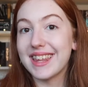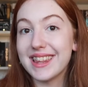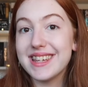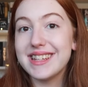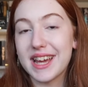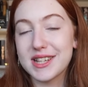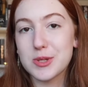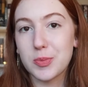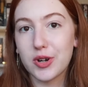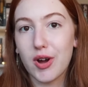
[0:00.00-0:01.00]
Then the
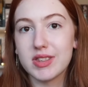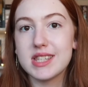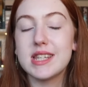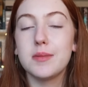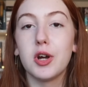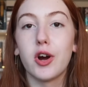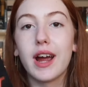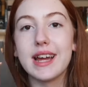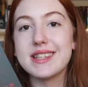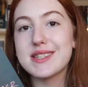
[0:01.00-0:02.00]
next book on this
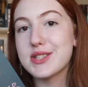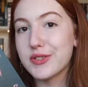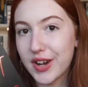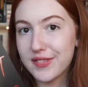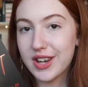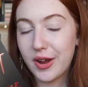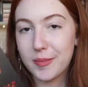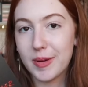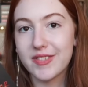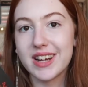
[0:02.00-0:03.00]
TBR is Survive the
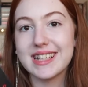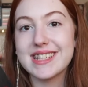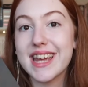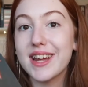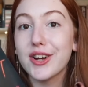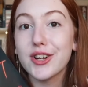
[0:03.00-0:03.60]
Night by Riley Sager,